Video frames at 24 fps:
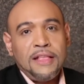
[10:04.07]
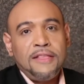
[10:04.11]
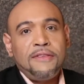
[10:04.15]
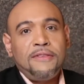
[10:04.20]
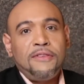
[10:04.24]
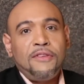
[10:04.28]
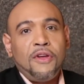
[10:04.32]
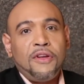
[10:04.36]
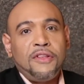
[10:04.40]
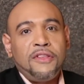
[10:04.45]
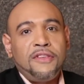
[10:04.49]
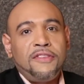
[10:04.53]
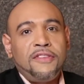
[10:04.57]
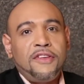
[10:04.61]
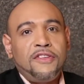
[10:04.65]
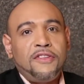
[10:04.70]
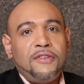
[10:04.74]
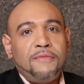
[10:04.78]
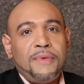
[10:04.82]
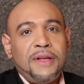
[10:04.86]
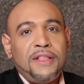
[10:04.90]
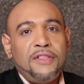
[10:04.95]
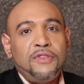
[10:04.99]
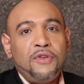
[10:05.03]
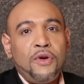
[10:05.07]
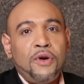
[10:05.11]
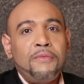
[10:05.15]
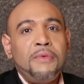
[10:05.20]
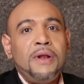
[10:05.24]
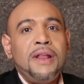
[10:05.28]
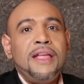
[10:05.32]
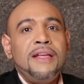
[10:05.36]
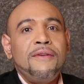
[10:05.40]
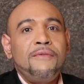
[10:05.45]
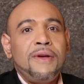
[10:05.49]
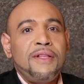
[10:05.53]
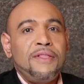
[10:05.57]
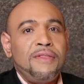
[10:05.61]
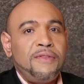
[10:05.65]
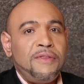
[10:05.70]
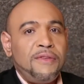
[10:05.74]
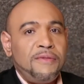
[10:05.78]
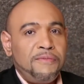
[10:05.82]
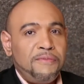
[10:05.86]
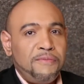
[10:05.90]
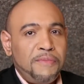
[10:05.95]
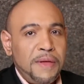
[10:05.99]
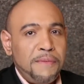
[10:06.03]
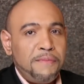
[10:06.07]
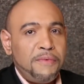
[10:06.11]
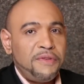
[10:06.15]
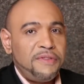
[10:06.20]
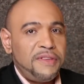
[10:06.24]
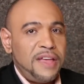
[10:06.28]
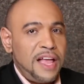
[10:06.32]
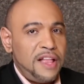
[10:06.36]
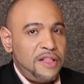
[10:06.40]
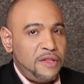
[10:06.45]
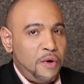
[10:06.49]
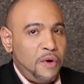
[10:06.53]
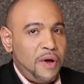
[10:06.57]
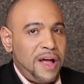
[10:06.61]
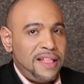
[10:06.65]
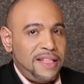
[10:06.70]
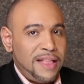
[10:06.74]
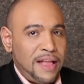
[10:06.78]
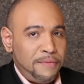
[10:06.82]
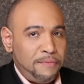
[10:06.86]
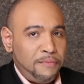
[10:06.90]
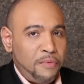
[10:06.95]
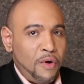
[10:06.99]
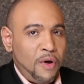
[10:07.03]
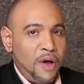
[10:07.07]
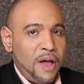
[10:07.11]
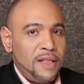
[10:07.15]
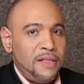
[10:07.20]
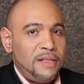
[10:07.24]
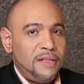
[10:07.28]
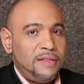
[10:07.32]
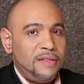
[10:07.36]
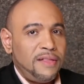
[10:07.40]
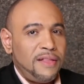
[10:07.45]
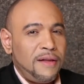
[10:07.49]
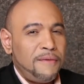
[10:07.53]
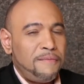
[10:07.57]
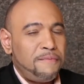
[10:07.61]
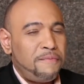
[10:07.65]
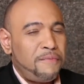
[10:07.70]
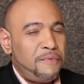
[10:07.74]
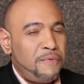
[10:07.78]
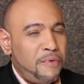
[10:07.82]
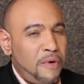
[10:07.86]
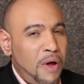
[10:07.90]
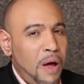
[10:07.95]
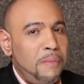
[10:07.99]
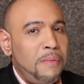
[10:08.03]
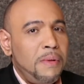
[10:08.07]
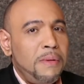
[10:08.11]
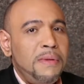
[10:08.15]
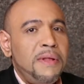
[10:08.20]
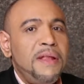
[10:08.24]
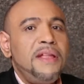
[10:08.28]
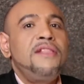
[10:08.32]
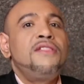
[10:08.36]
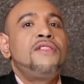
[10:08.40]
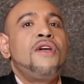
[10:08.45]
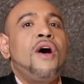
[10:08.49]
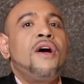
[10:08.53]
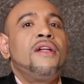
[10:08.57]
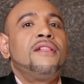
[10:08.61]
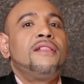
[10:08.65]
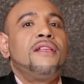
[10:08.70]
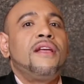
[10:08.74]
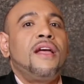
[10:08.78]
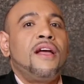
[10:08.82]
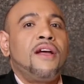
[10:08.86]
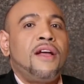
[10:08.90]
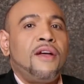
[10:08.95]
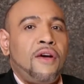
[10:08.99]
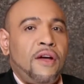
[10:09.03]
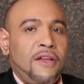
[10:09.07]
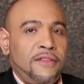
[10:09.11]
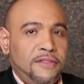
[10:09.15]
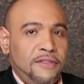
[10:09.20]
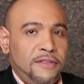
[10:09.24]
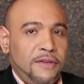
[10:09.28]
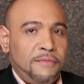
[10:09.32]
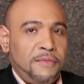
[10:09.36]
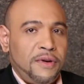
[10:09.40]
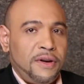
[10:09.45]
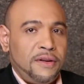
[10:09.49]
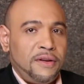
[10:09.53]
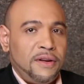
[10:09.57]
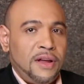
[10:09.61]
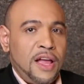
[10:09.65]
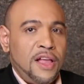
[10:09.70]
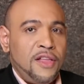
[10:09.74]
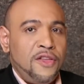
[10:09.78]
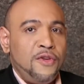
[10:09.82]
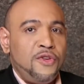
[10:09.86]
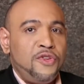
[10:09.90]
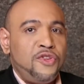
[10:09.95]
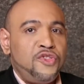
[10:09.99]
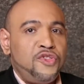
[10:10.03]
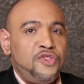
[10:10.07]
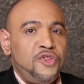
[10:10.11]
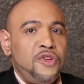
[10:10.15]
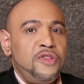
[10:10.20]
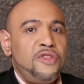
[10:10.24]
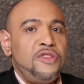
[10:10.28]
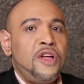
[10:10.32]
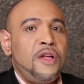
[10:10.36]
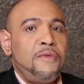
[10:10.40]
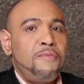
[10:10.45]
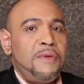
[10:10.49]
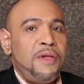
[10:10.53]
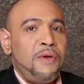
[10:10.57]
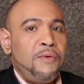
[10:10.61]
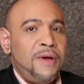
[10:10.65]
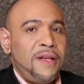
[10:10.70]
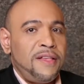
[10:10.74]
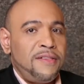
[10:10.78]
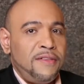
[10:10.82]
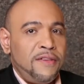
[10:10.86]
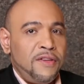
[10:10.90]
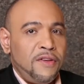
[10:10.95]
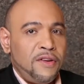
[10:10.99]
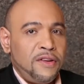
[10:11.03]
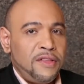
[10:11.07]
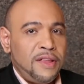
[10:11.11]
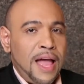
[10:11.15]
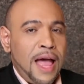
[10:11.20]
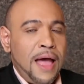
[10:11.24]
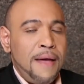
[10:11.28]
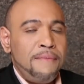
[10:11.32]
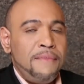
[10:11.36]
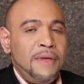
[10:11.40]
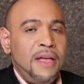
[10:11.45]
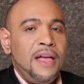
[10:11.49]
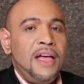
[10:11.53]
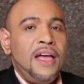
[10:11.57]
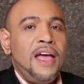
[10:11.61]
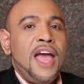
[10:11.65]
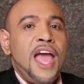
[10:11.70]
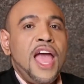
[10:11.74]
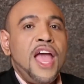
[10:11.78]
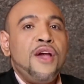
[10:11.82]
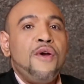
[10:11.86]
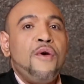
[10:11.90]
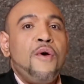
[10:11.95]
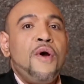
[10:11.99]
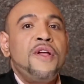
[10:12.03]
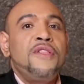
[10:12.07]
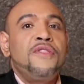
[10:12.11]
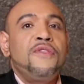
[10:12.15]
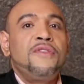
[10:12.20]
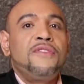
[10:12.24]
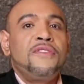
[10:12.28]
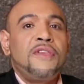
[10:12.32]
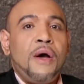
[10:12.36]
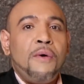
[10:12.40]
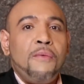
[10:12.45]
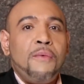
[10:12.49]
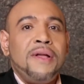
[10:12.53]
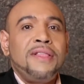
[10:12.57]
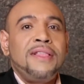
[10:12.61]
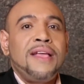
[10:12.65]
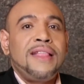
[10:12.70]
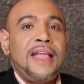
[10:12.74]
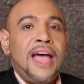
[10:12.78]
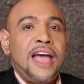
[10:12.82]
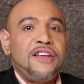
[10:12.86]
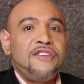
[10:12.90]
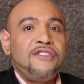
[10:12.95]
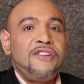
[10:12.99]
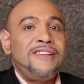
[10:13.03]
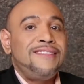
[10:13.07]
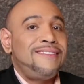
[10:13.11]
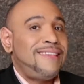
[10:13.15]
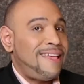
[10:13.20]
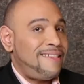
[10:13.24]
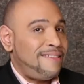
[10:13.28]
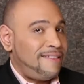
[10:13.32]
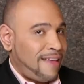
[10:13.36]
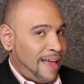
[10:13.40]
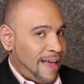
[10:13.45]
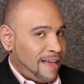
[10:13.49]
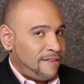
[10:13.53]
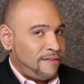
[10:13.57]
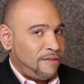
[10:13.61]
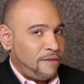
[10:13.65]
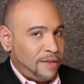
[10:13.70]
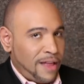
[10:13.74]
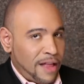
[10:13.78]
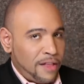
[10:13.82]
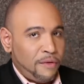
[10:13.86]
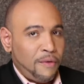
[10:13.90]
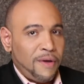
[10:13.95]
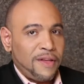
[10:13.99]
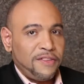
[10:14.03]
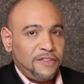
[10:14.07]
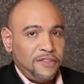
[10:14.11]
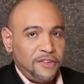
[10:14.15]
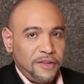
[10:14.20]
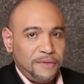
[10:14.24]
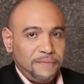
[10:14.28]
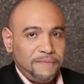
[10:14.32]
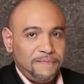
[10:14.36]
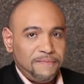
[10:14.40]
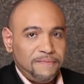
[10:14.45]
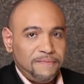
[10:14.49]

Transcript: it's your decision. But normally when people say no at that point, they're probably not a customer, and you should not be wasting your time and going to someone that actually says yes to that question.